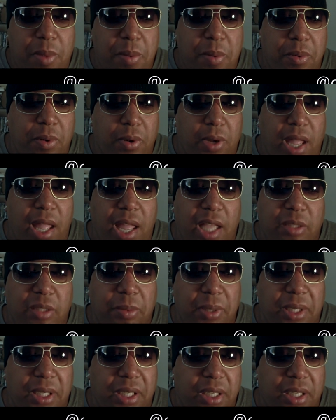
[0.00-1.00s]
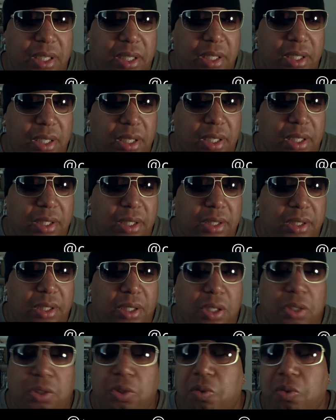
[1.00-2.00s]
People will ask me
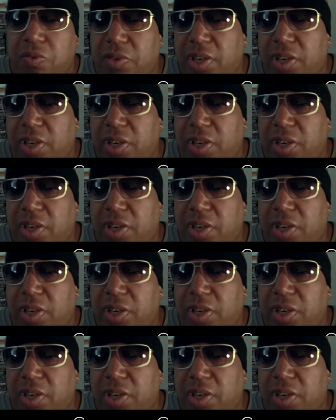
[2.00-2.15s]
to do